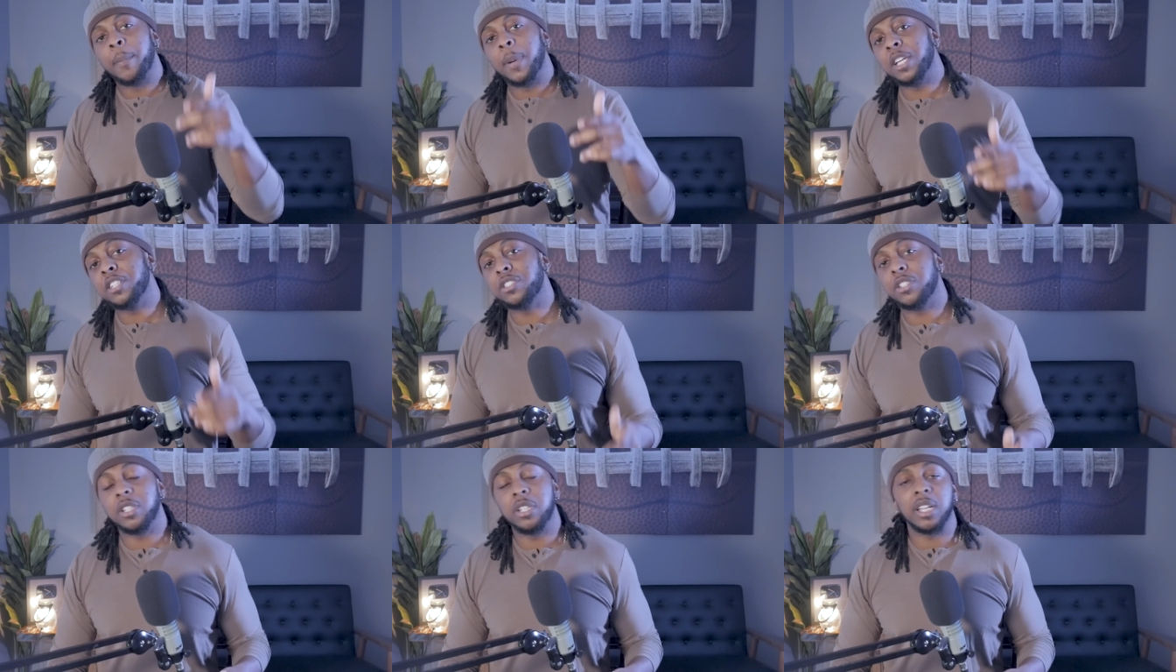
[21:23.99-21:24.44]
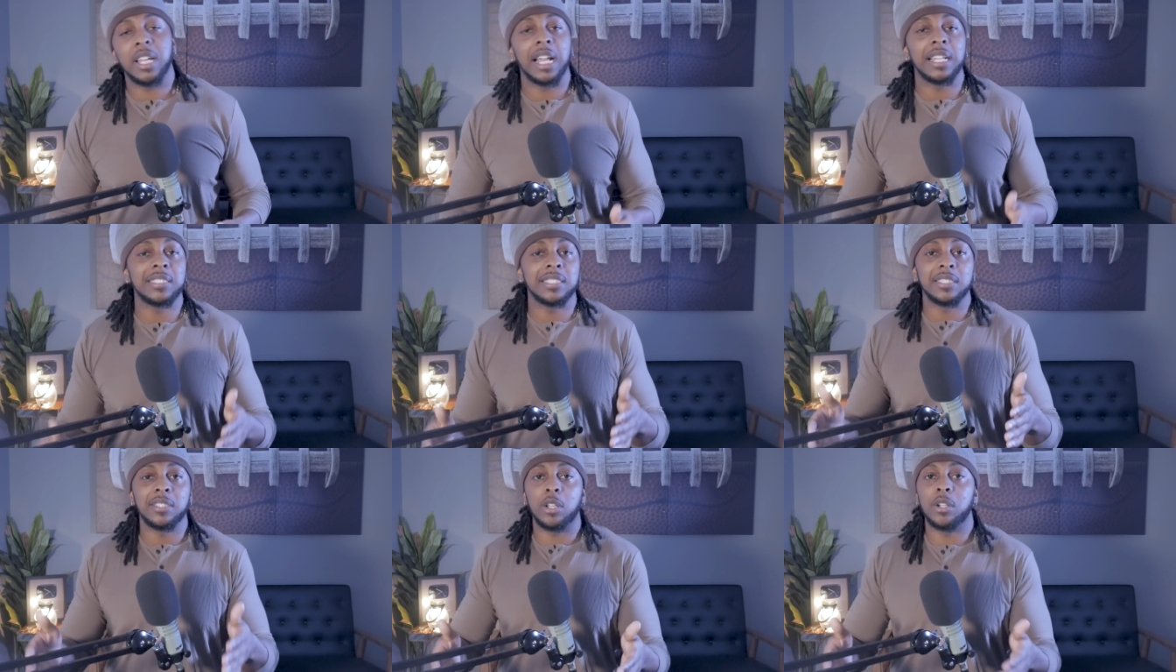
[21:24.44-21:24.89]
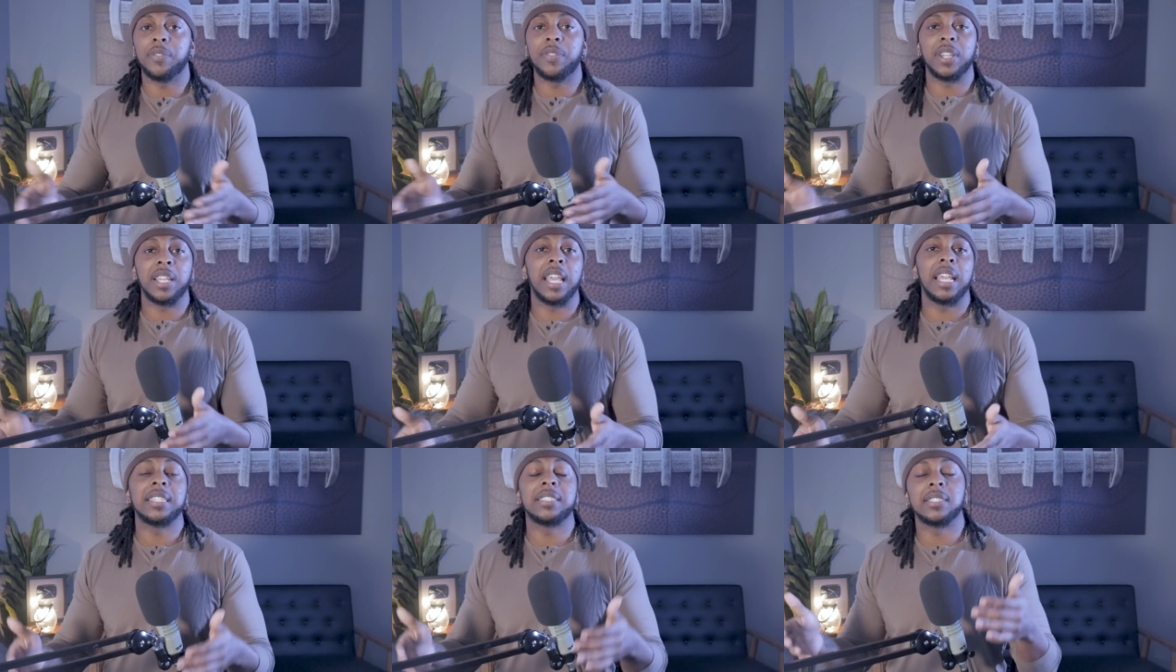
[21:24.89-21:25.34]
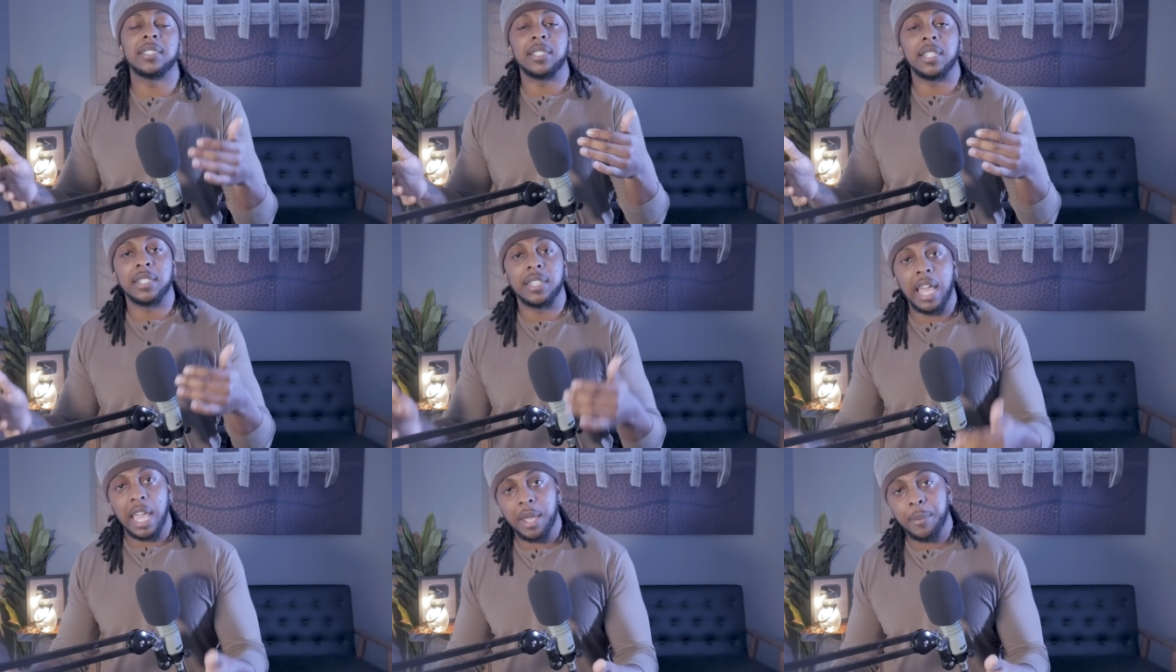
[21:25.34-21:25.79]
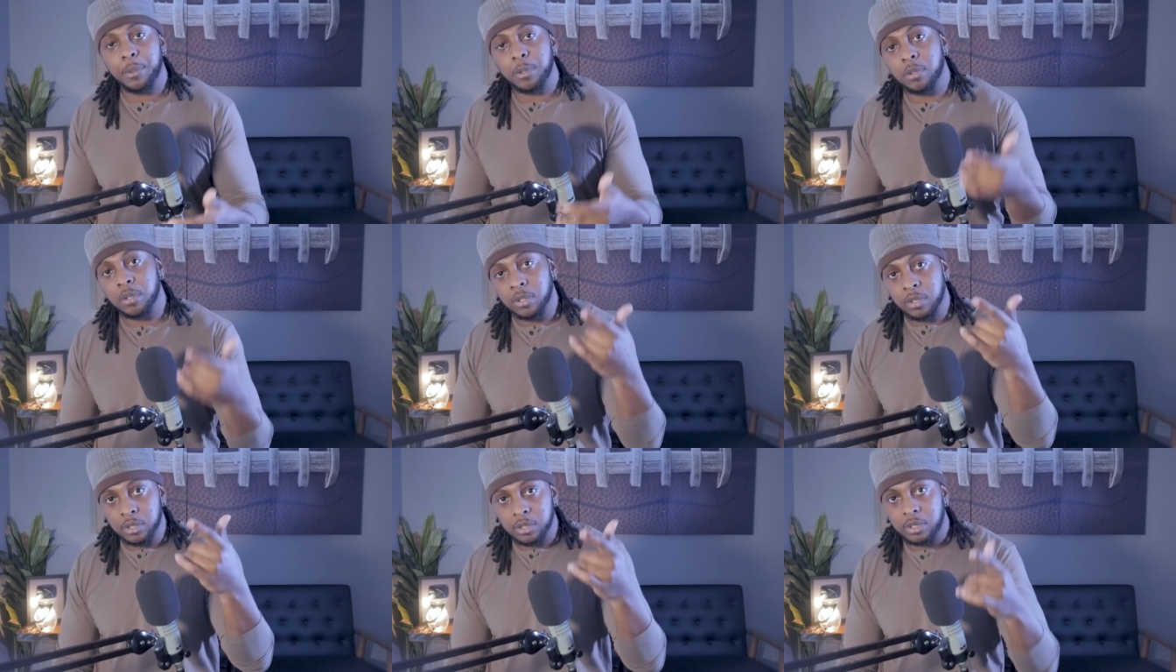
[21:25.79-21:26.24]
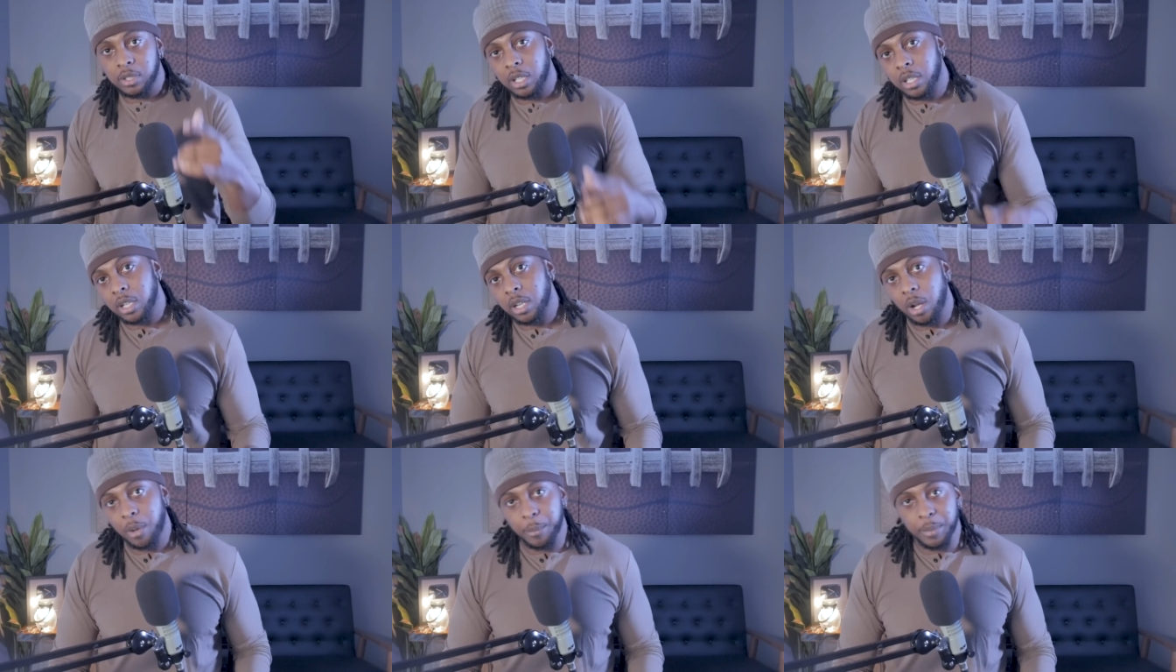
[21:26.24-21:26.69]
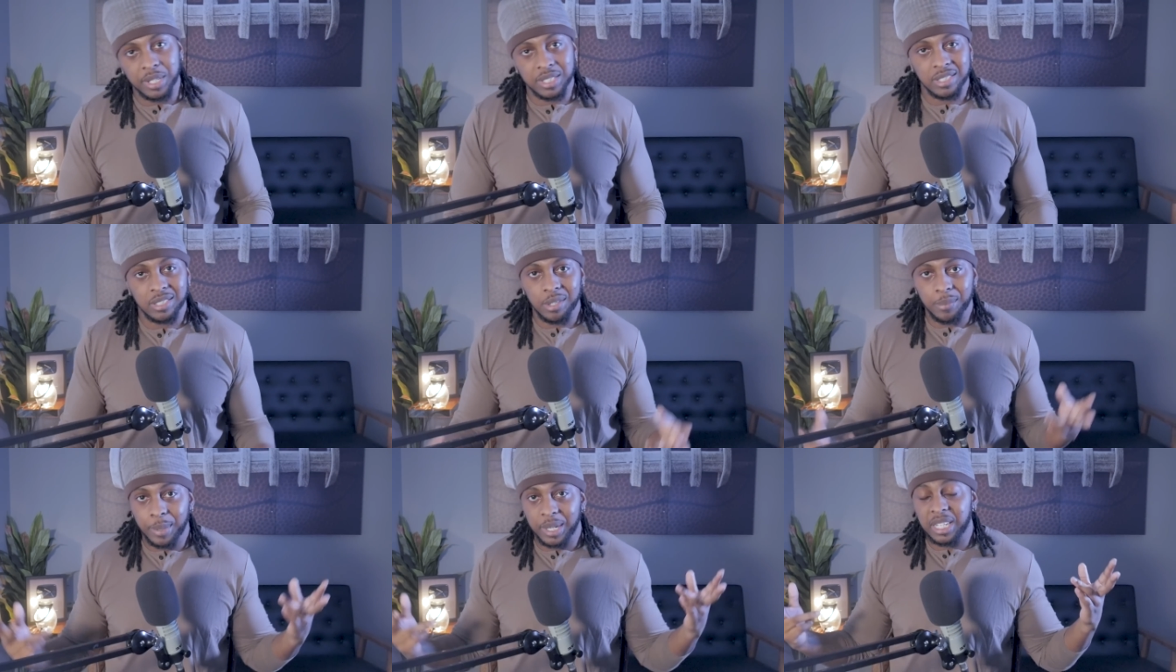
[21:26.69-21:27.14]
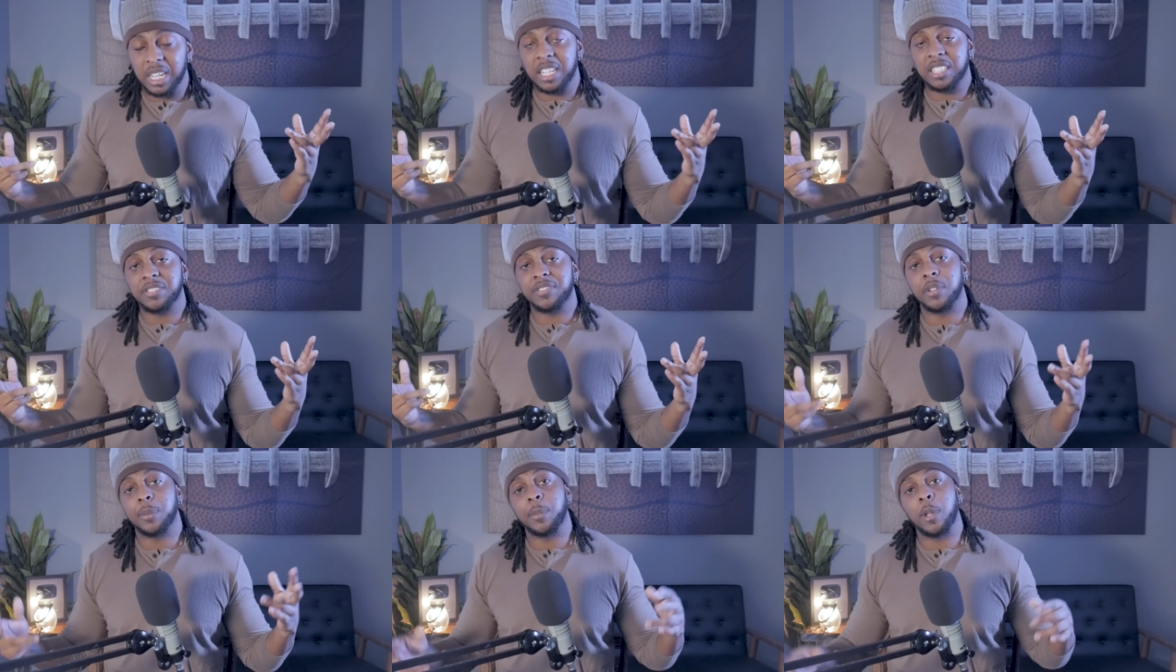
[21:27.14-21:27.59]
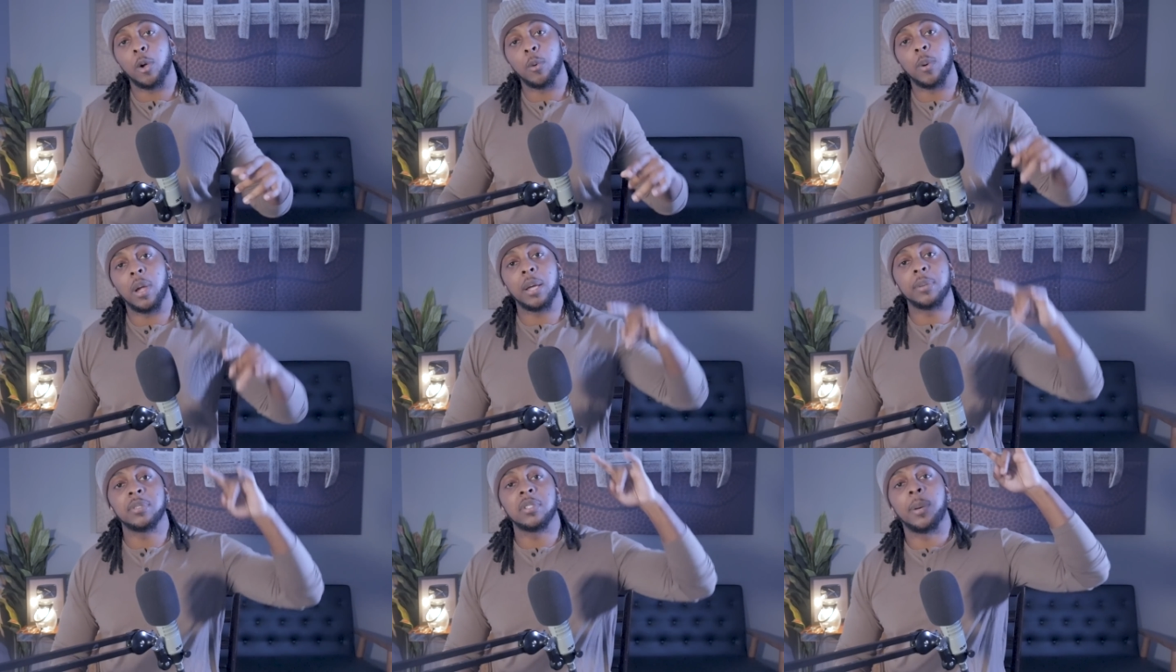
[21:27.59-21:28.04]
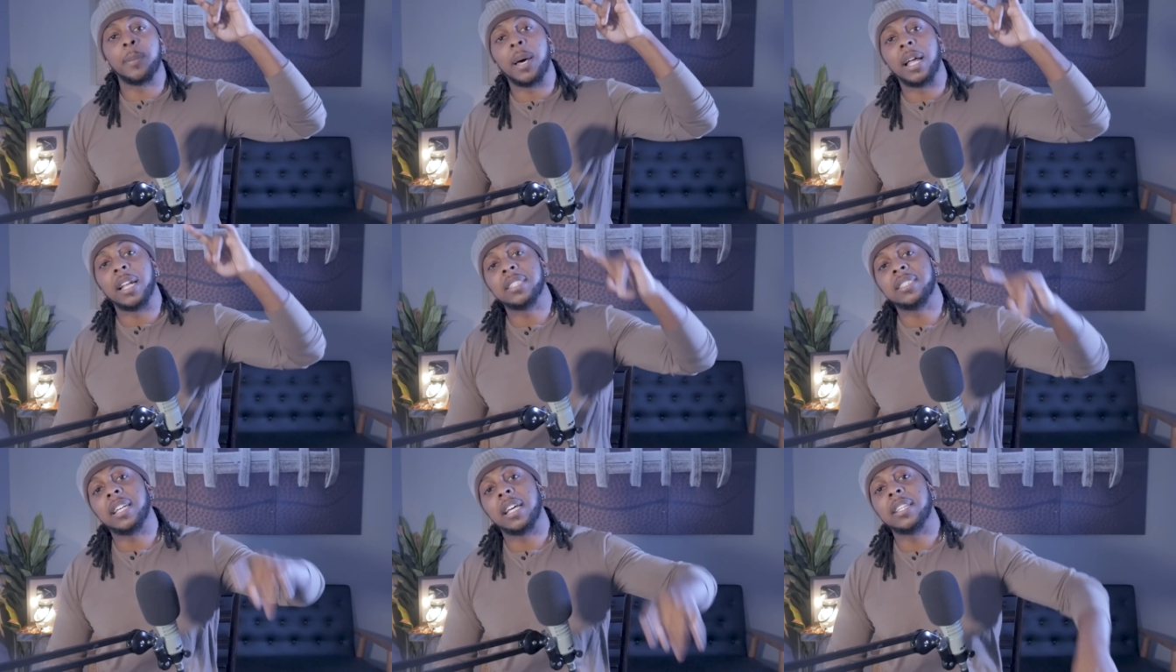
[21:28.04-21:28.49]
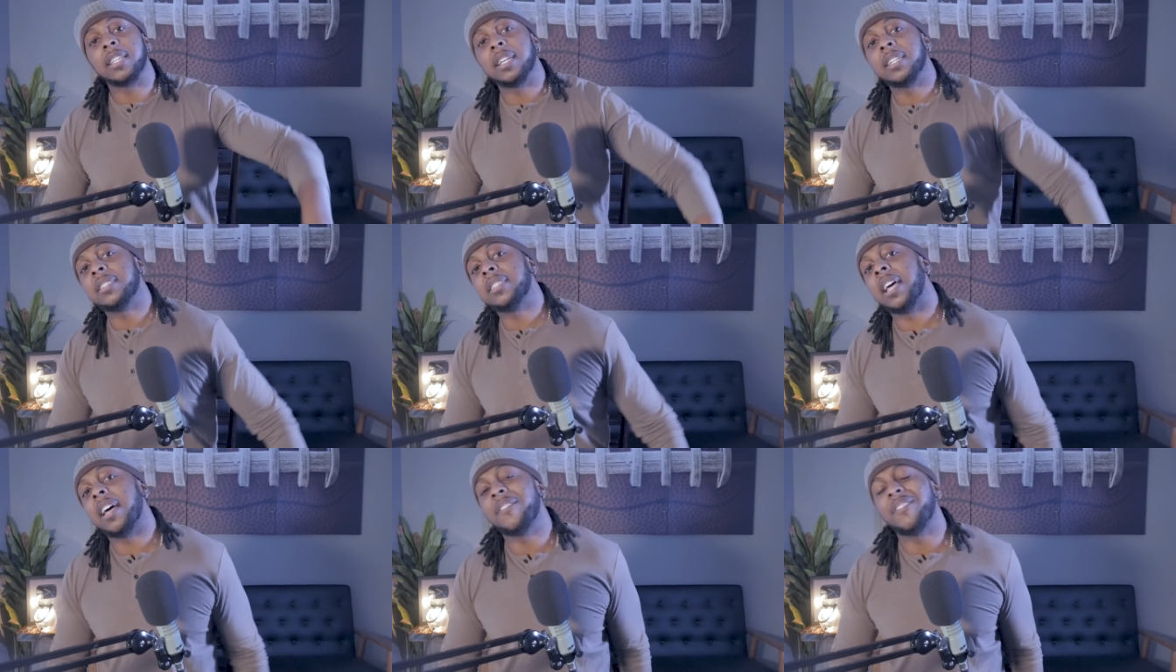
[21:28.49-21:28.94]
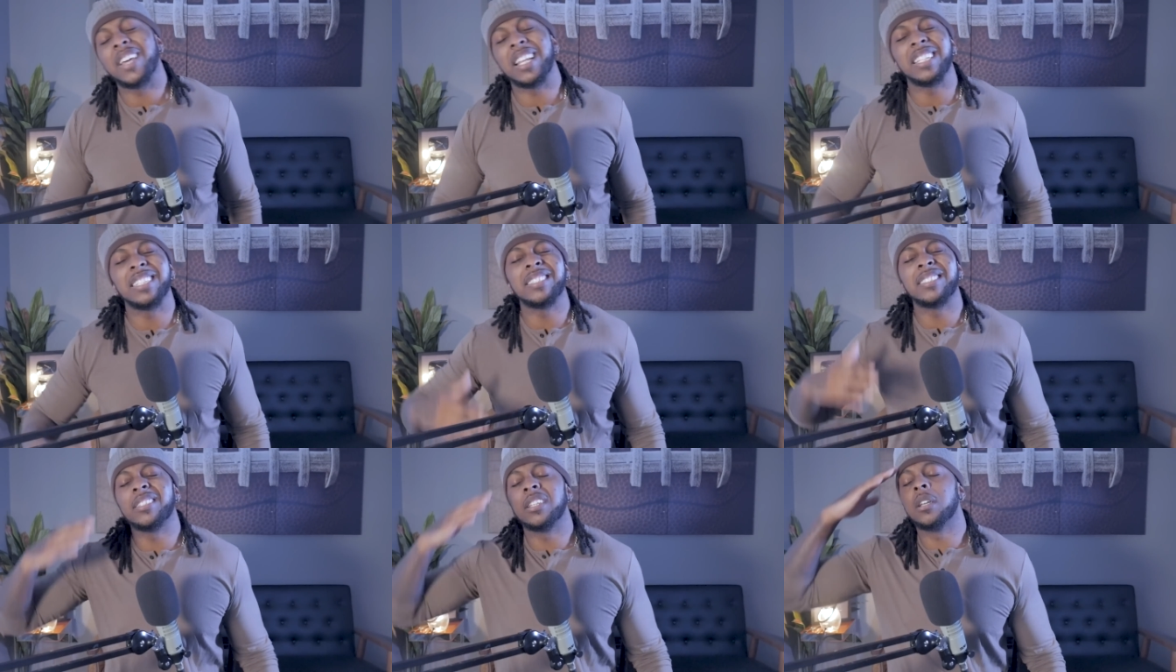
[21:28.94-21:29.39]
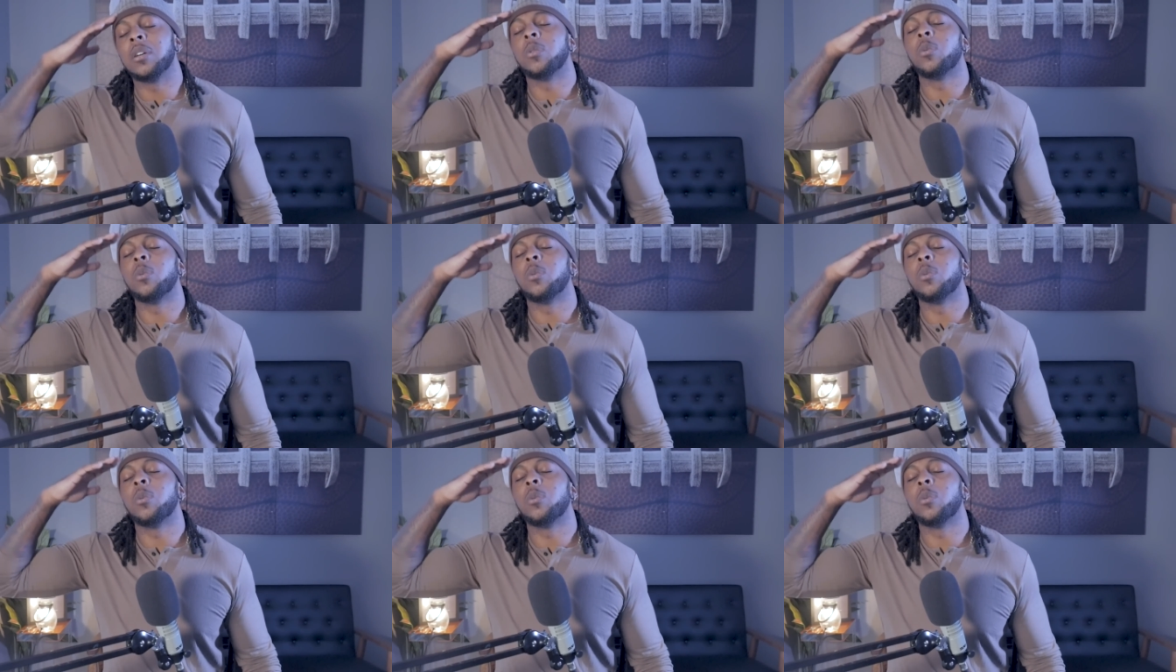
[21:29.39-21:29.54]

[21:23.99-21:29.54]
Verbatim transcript: Make sure you got your notifications enabled so you don't miss it. My name is FlemLo Raps. I'm out of y'all next time, fellas.